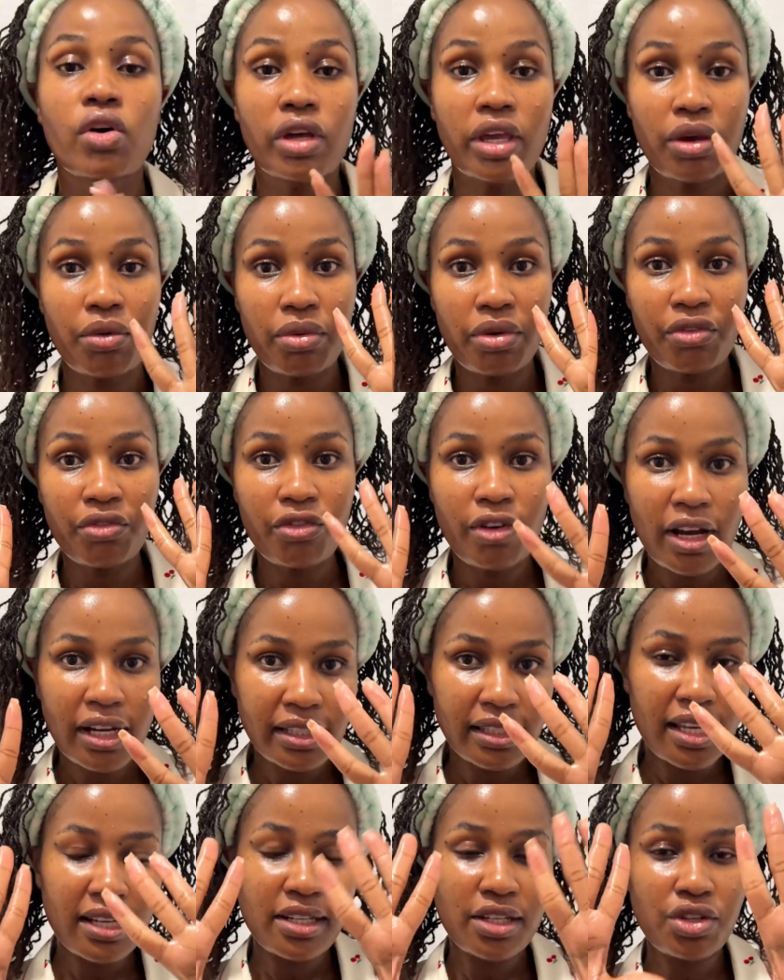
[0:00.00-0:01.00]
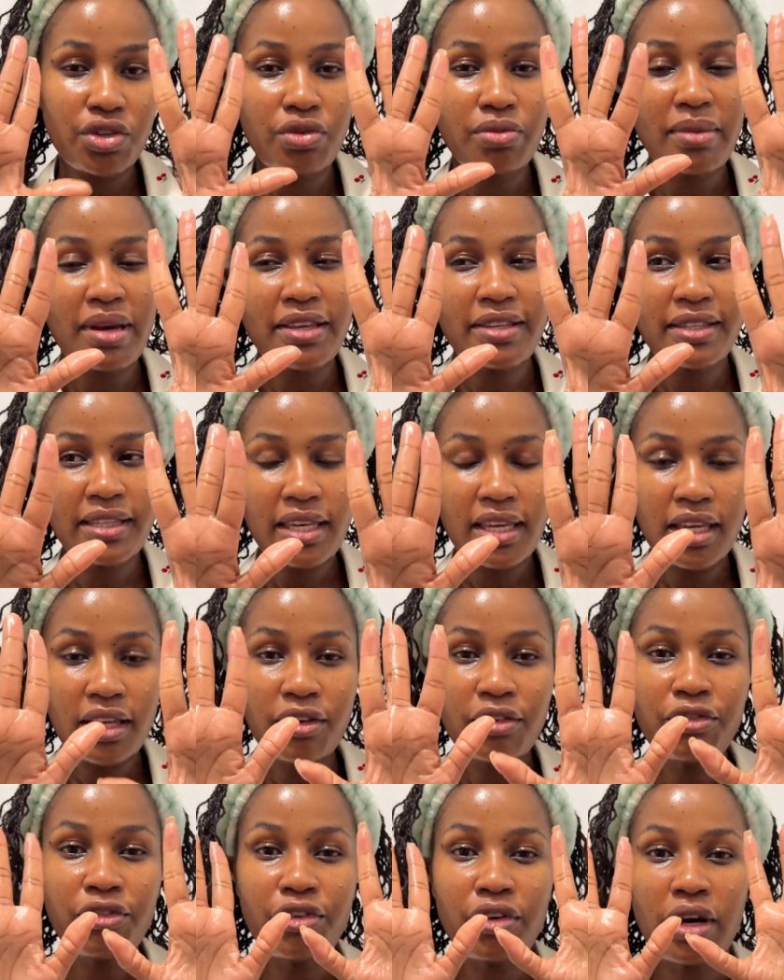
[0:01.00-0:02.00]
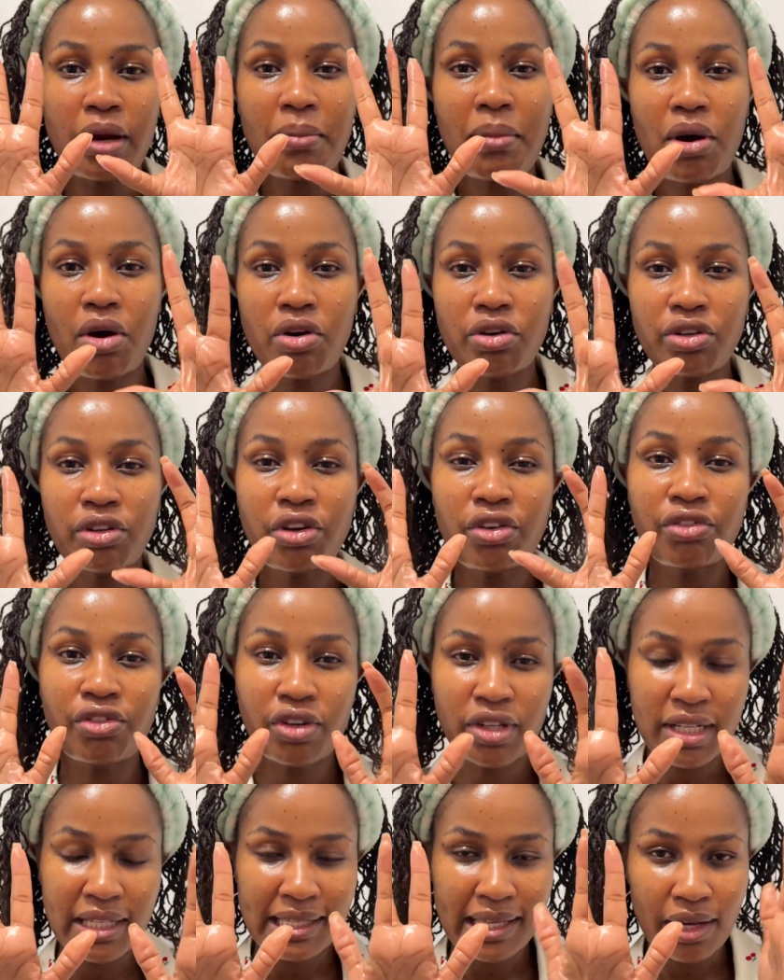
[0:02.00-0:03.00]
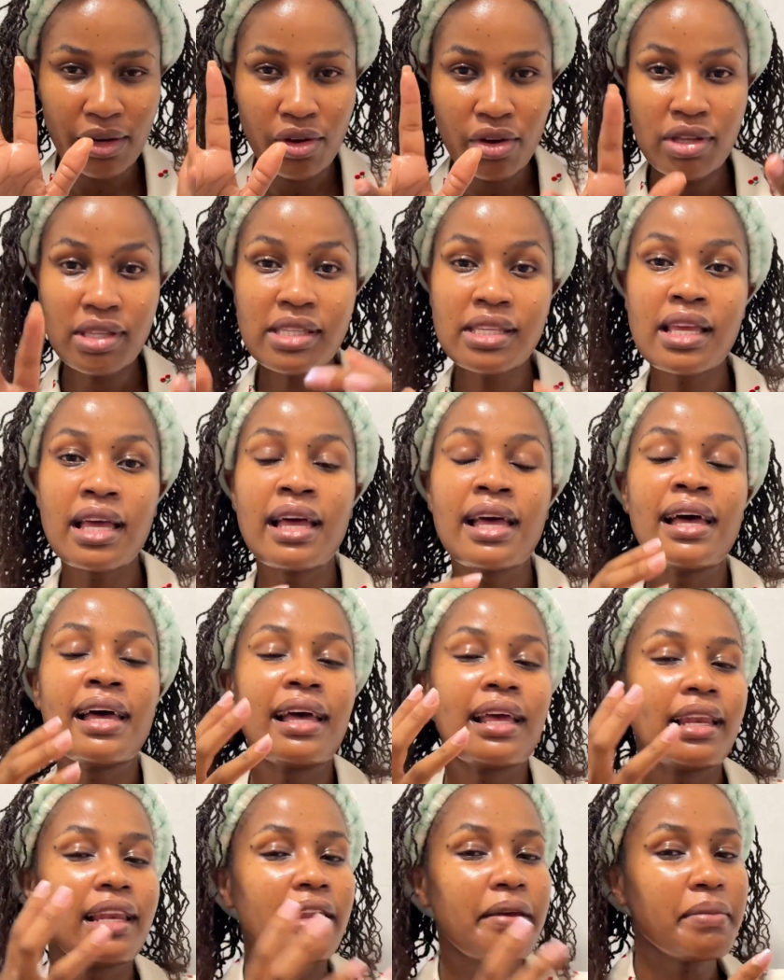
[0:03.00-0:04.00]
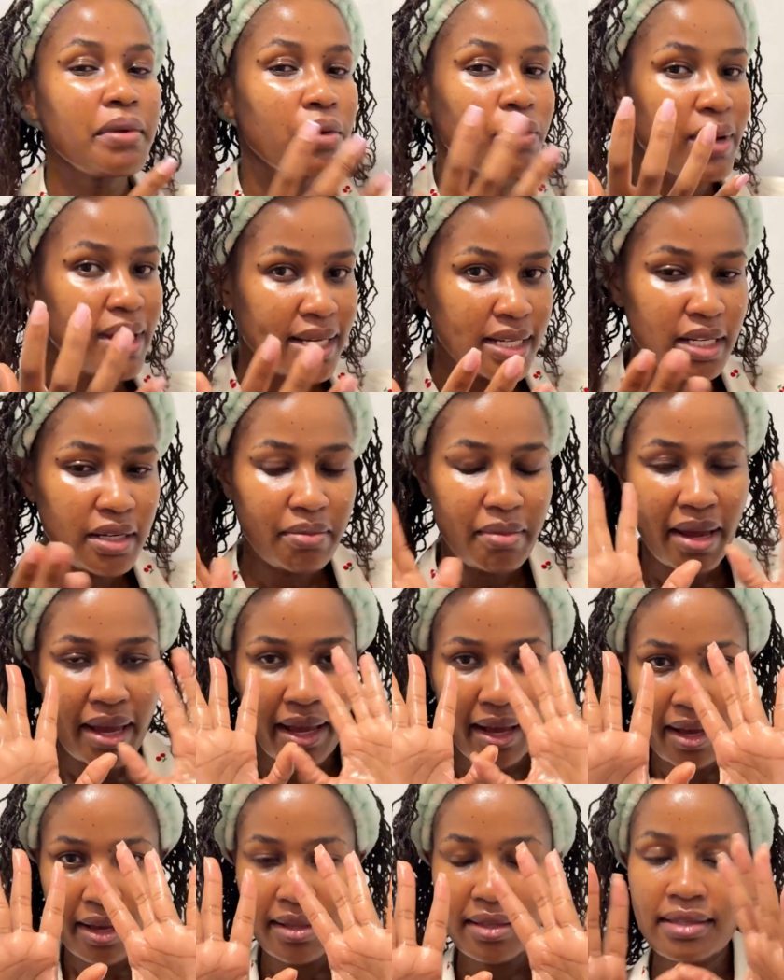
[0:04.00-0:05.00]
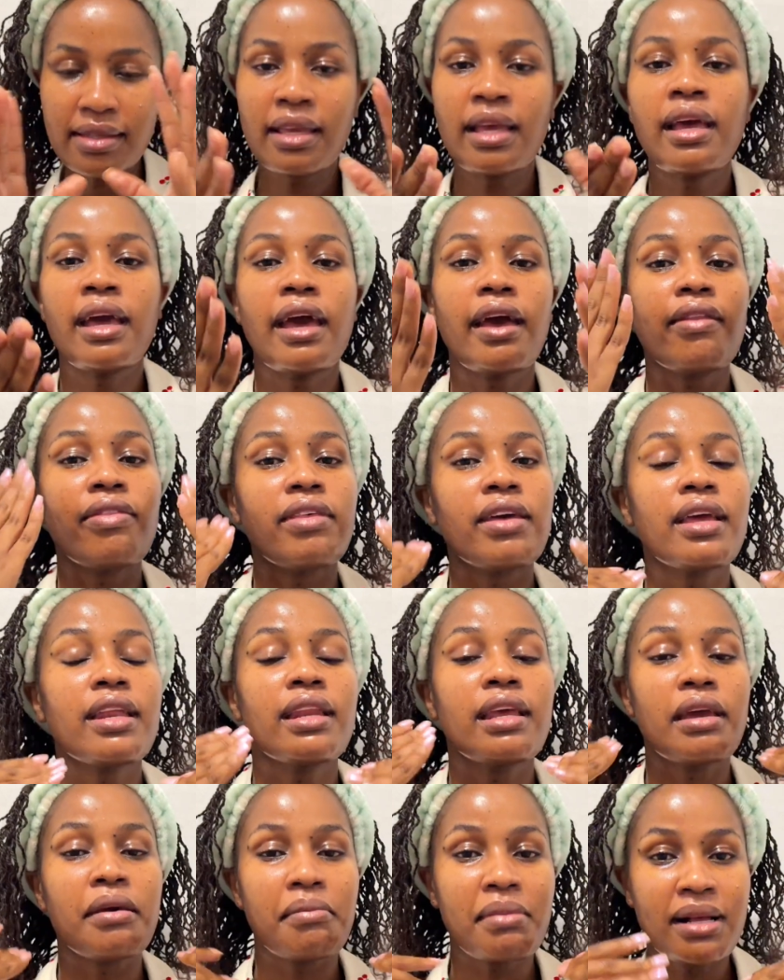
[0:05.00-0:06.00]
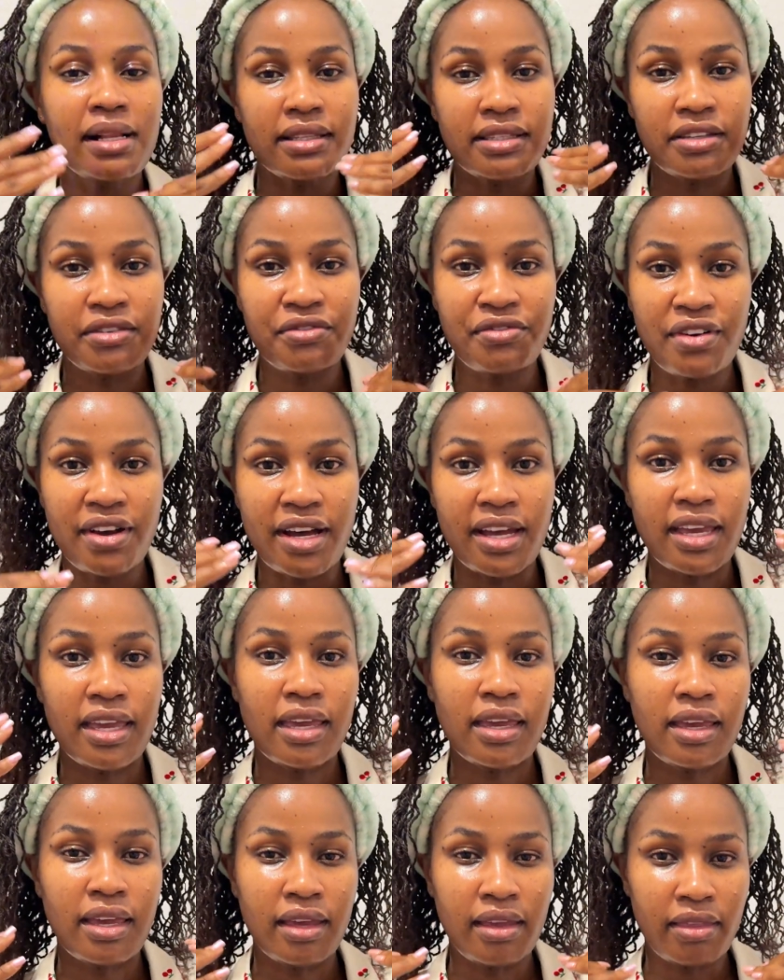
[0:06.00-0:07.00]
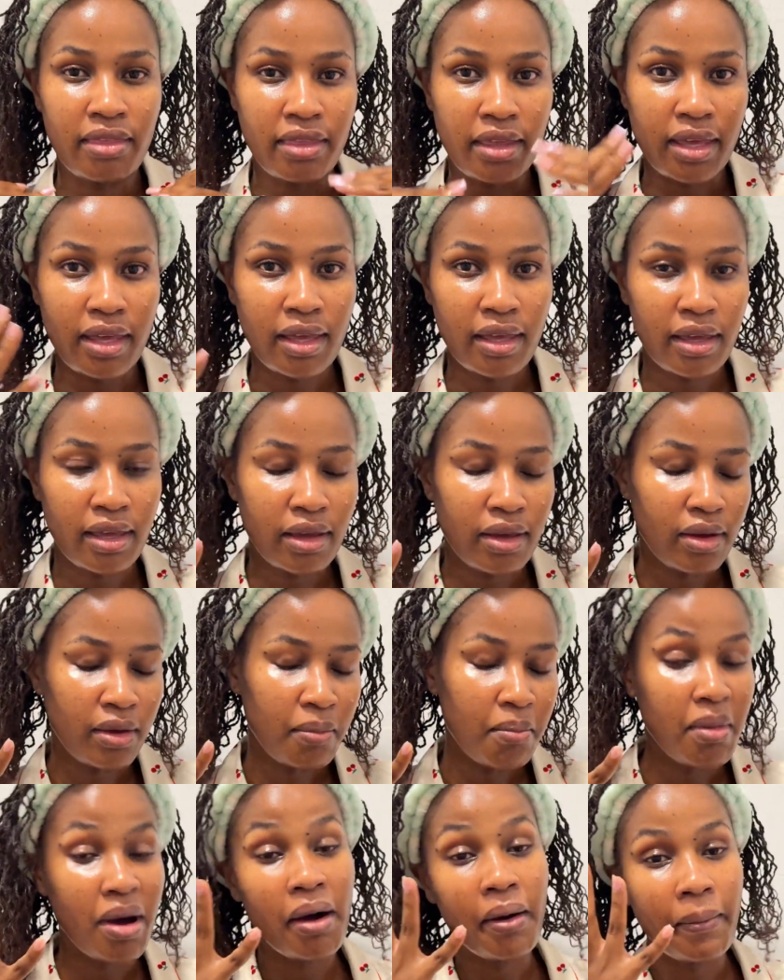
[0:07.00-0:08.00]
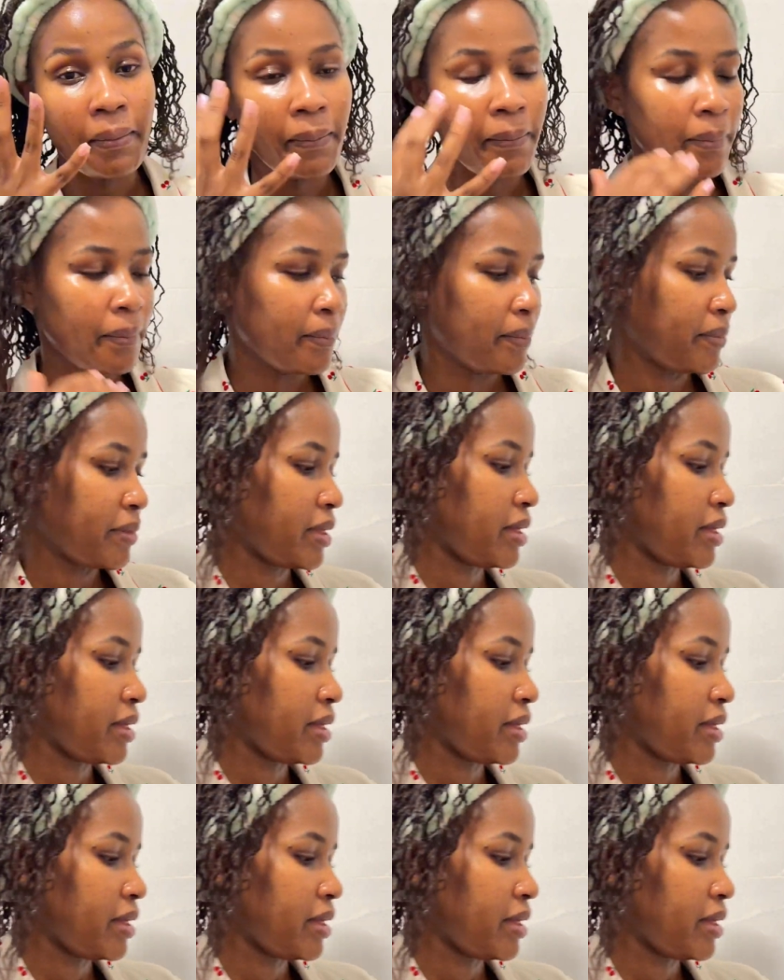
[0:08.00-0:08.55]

Okay, we worked that into my skin for about 40 seconds. Let me wet my hands and then emulsify the balm.